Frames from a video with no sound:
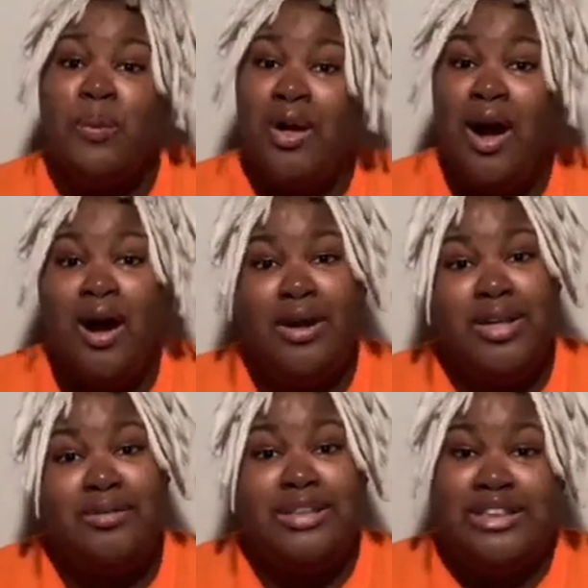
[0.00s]
would have
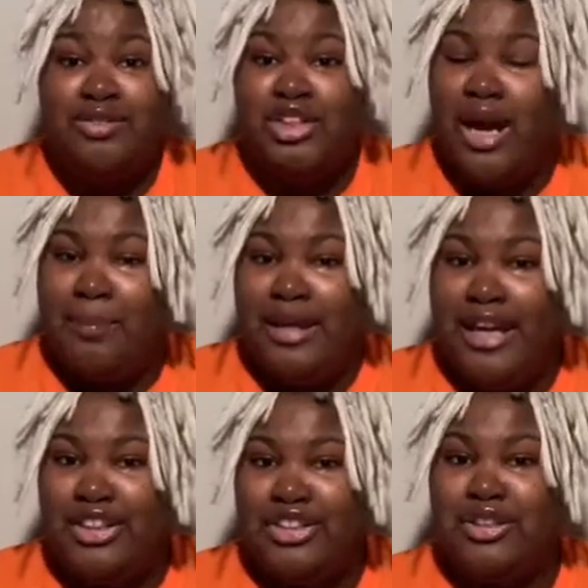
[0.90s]
already received your
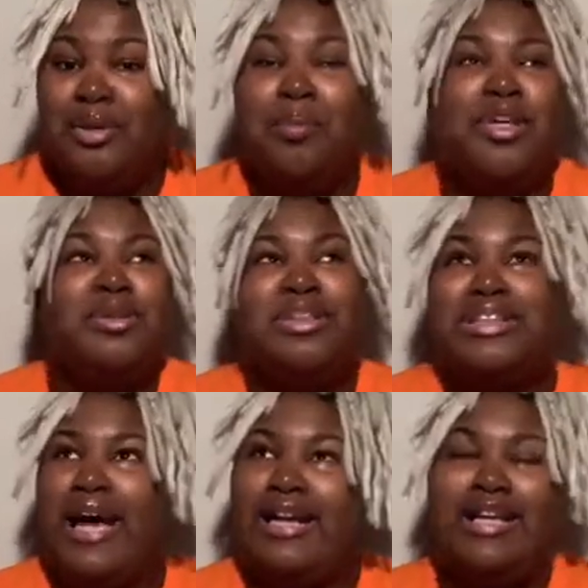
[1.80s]
application. But you just
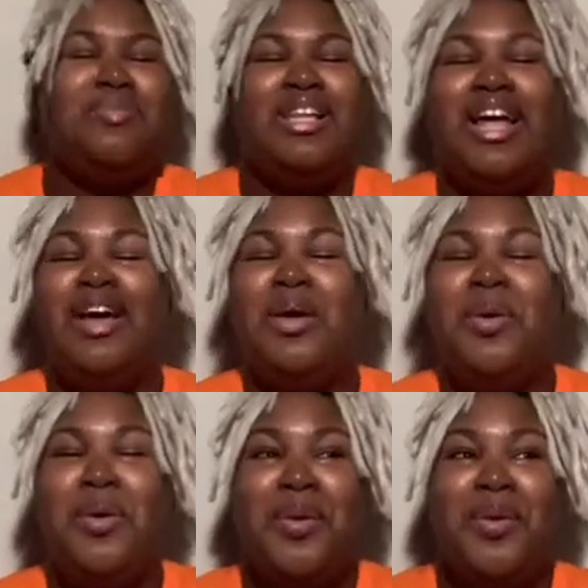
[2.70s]
gotta be like,
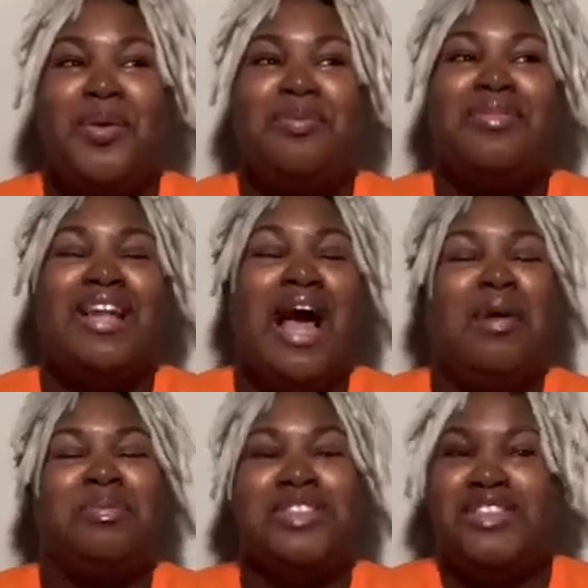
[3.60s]

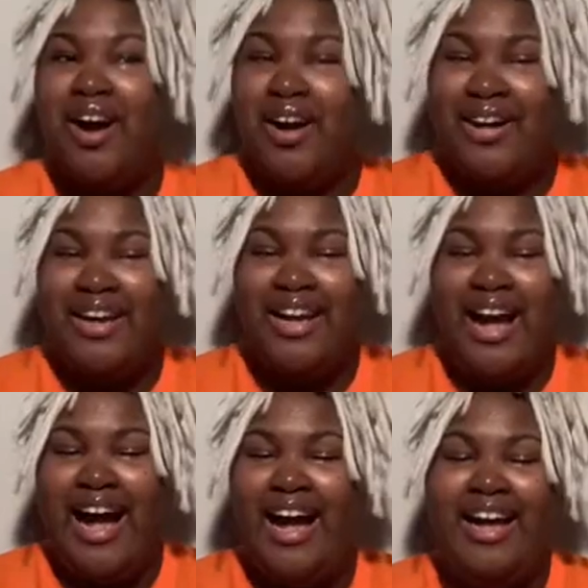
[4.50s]
I'm sorry,
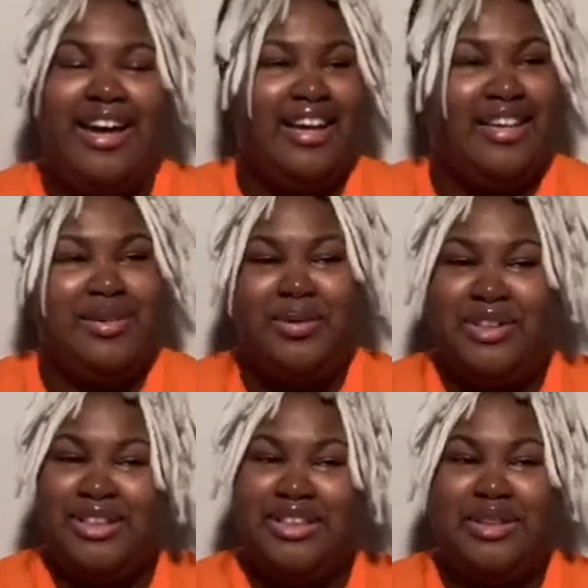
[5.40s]

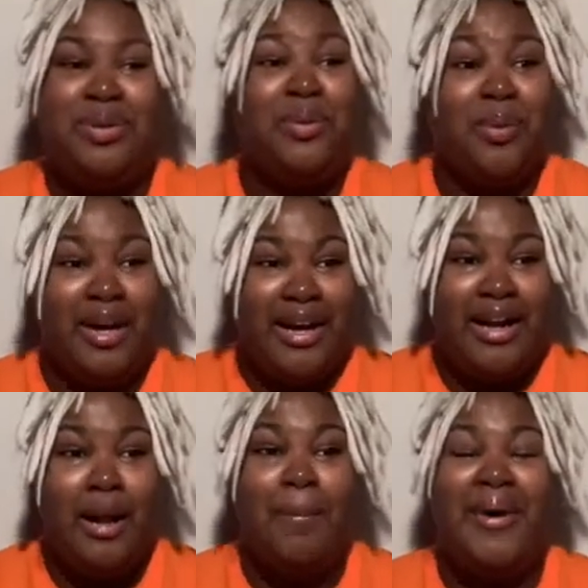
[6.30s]
you weren't,
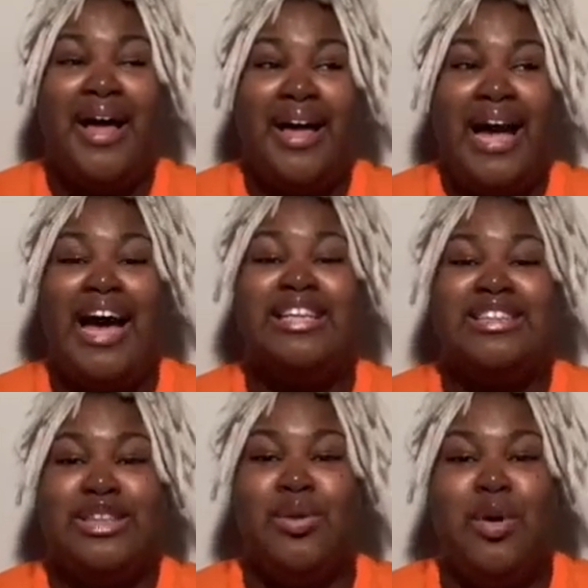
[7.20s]
but I
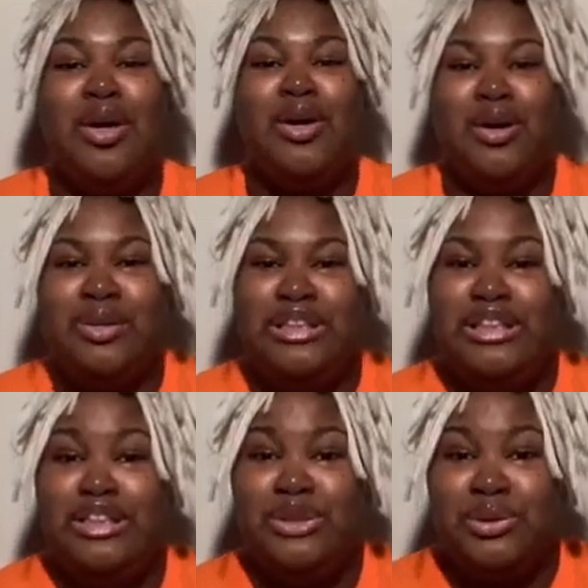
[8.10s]
still want to go to
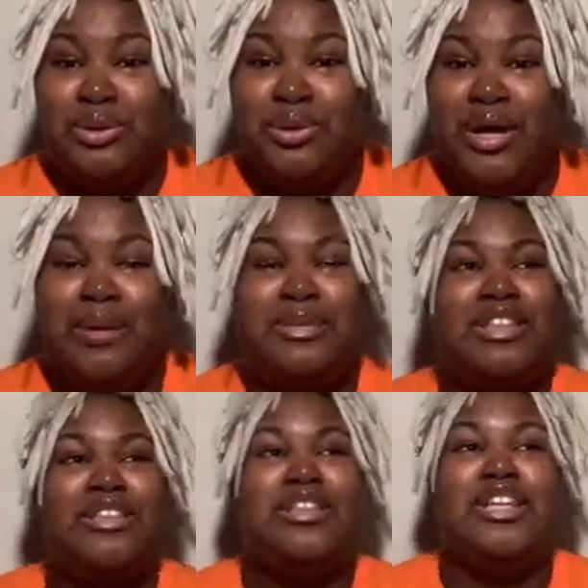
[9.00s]
your school. I'm
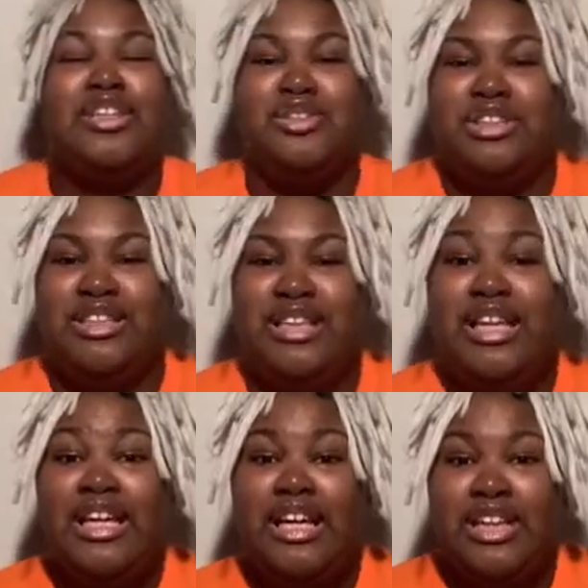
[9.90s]
still interested
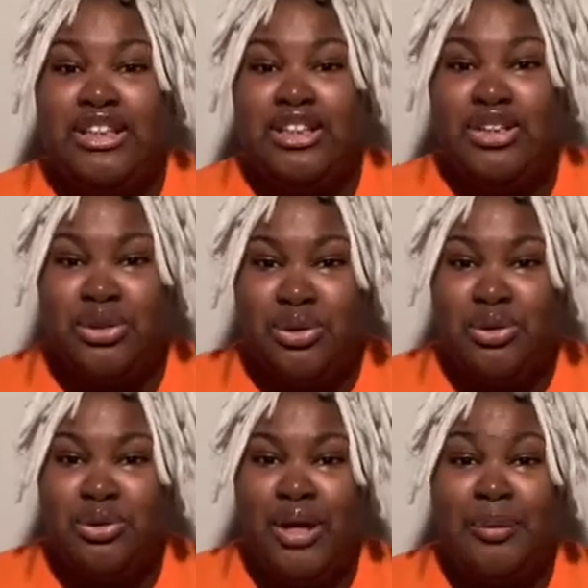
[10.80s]
in your
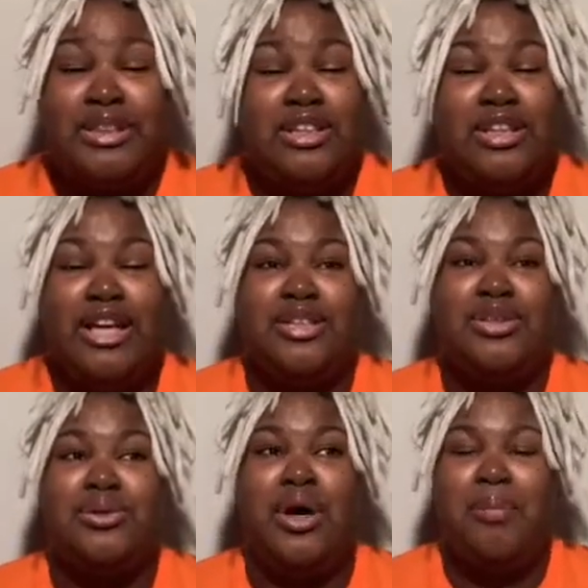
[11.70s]
school. I would still like
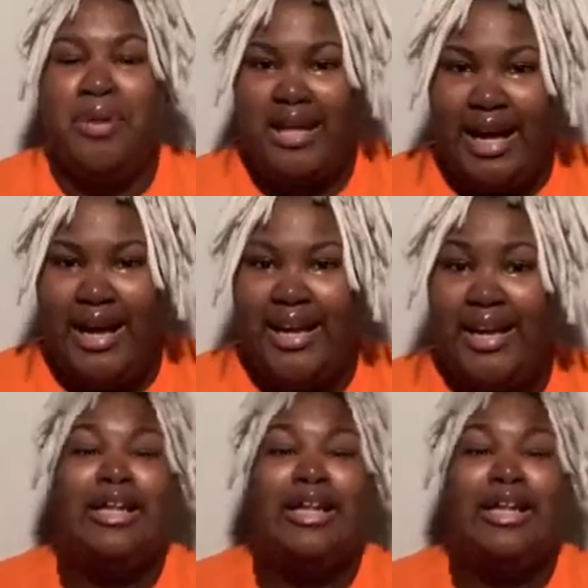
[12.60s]
to apply.